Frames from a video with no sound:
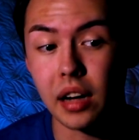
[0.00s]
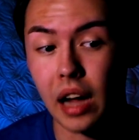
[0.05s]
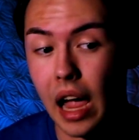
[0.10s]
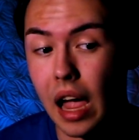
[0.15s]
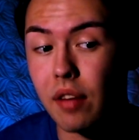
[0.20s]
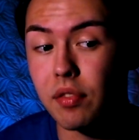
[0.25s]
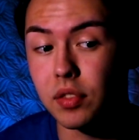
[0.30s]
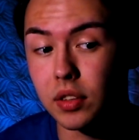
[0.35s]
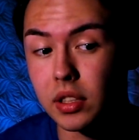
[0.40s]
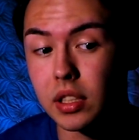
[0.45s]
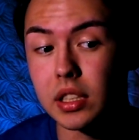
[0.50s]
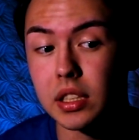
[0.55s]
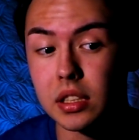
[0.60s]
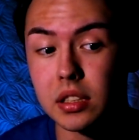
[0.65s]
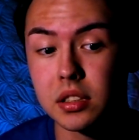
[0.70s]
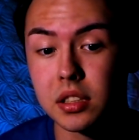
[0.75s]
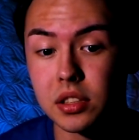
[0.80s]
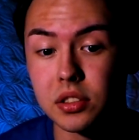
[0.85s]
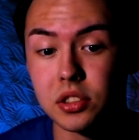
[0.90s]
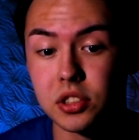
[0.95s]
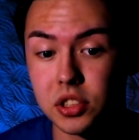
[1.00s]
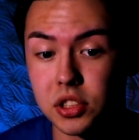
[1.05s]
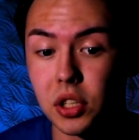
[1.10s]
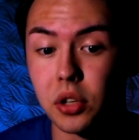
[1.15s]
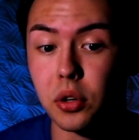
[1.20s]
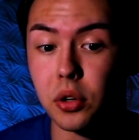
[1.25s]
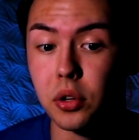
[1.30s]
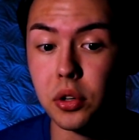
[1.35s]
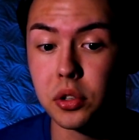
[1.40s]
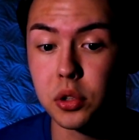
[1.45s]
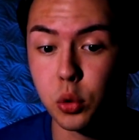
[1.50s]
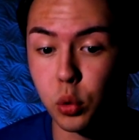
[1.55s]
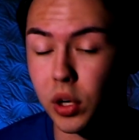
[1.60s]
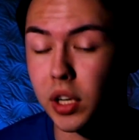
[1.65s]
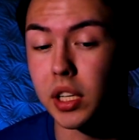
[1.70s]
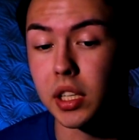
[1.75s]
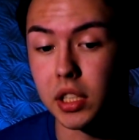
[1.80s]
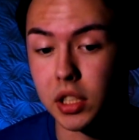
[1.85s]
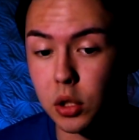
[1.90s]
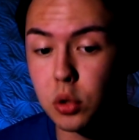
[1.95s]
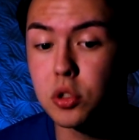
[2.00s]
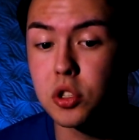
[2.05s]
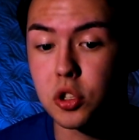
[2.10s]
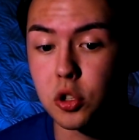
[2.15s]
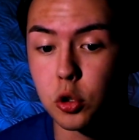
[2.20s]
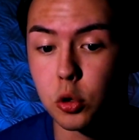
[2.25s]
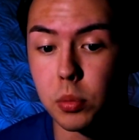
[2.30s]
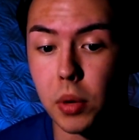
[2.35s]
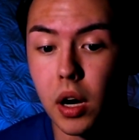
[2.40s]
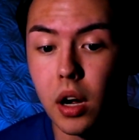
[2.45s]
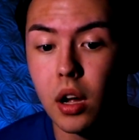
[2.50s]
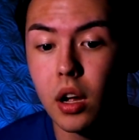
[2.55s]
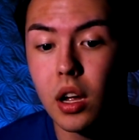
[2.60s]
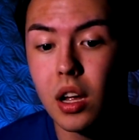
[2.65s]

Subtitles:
heavily considered quitting YouTube